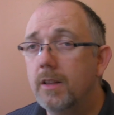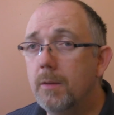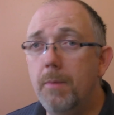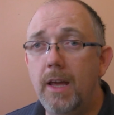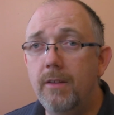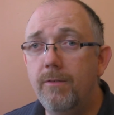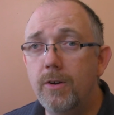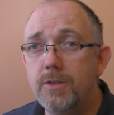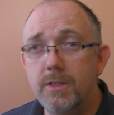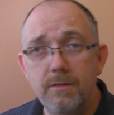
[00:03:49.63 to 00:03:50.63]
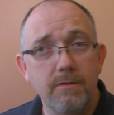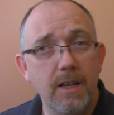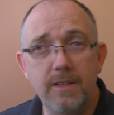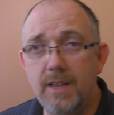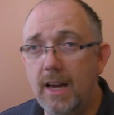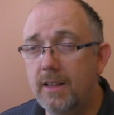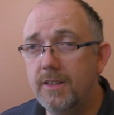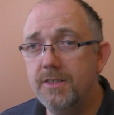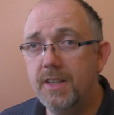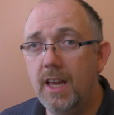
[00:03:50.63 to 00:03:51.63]
The beta version,
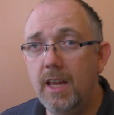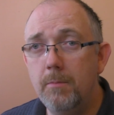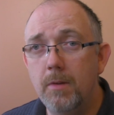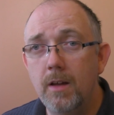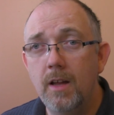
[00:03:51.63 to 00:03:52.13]
exactly the same.